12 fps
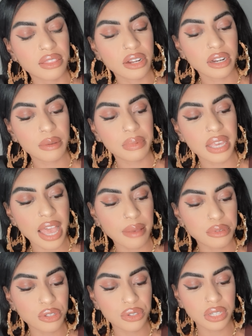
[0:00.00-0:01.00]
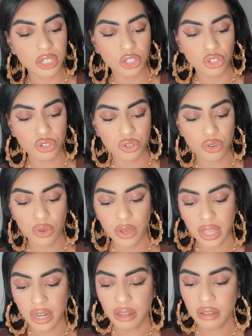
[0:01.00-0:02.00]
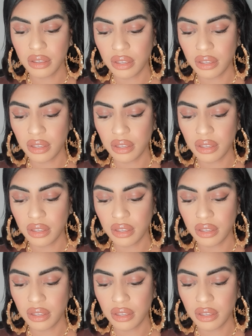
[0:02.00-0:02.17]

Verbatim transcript: They're going to be absolutely destroyed.